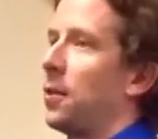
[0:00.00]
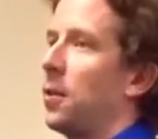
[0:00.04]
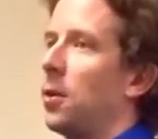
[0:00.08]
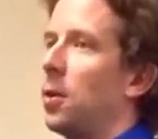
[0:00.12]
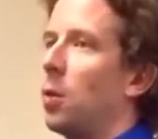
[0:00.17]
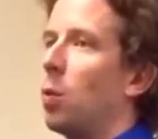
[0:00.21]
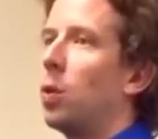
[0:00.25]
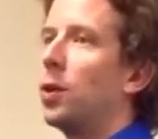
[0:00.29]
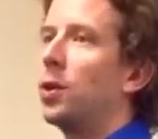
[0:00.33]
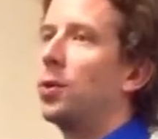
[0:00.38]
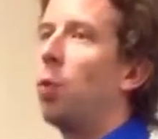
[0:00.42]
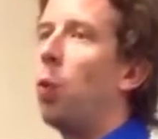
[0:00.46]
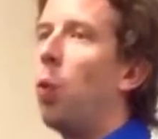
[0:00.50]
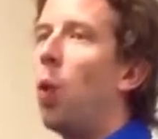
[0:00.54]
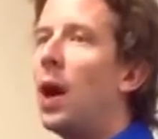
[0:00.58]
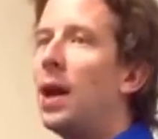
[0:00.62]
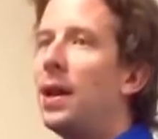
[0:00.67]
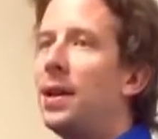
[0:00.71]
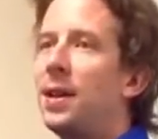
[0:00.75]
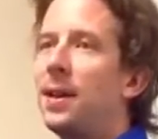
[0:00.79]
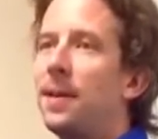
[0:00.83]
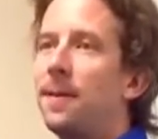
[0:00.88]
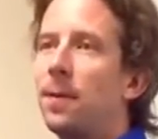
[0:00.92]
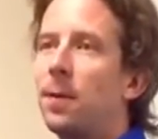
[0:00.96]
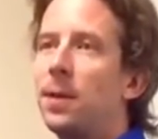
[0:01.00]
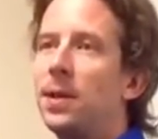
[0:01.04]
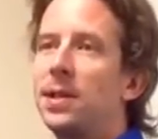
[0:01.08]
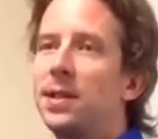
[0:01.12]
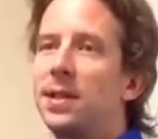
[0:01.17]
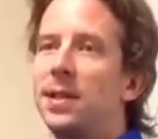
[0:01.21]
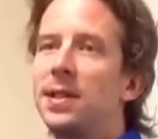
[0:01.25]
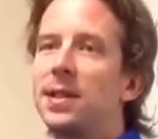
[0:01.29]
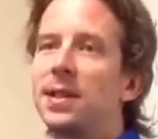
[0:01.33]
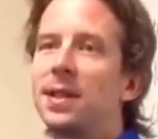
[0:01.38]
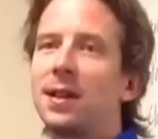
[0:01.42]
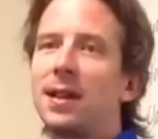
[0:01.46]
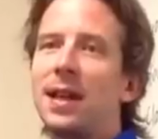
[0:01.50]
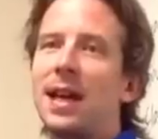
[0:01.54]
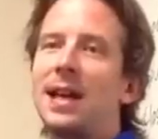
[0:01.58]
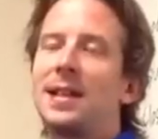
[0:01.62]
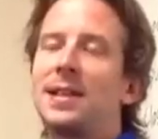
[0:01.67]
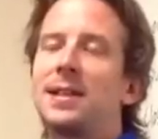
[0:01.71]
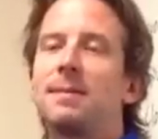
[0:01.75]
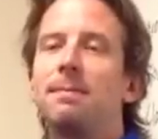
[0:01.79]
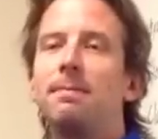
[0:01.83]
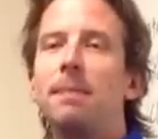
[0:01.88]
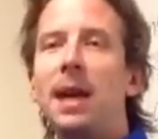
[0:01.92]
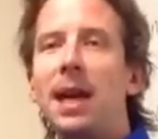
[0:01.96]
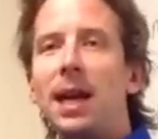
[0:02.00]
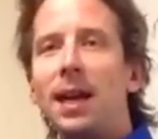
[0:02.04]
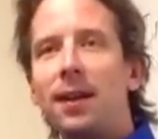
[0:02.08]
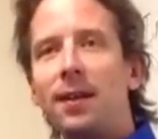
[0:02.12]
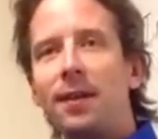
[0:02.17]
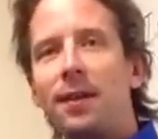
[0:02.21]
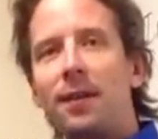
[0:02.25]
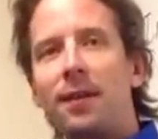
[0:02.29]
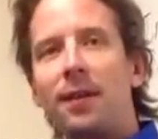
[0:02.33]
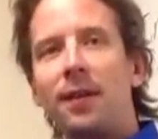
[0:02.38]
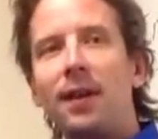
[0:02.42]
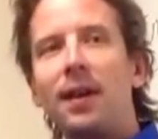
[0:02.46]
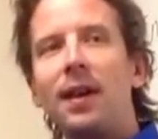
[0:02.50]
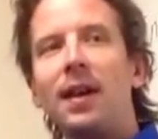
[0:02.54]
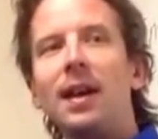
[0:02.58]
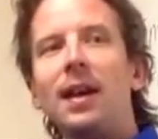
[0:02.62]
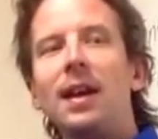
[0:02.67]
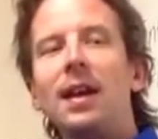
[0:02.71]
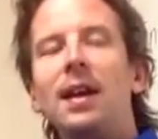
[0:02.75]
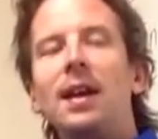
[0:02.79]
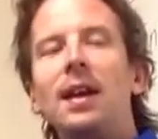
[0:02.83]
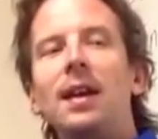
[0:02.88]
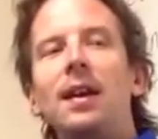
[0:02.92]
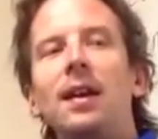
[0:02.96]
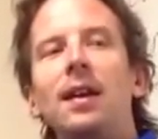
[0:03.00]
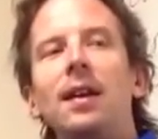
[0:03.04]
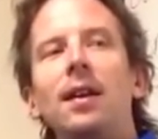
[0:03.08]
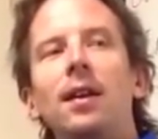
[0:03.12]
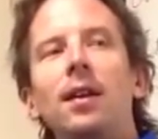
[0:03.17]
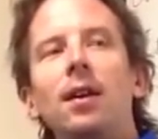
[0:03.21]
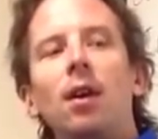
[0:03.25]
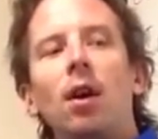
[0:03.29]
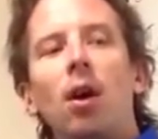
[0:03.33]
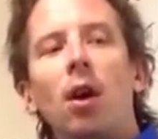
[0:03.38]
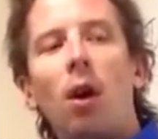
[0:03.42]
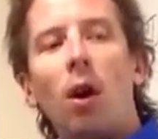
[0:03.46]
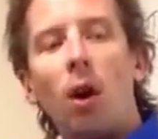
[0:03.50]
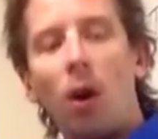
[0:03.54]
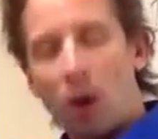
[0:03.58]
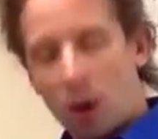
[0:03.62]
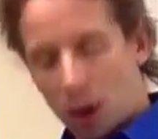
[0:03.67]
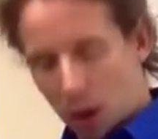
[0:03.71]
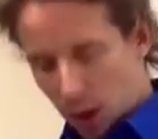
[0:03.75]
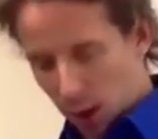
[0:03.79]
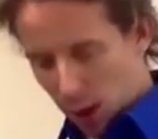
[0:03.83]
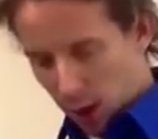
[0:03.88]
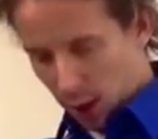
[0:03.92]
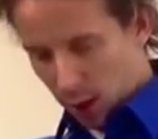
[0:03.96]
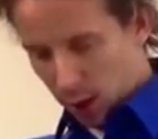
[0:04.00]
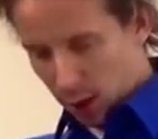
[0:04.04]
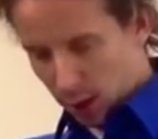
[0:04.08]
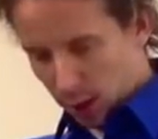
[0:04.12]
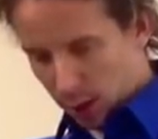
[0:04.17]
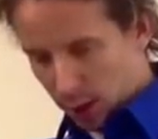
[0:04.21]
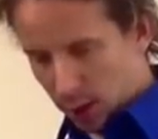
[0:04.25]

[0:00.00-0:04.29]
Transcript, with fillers: In other words, what difference this class makes are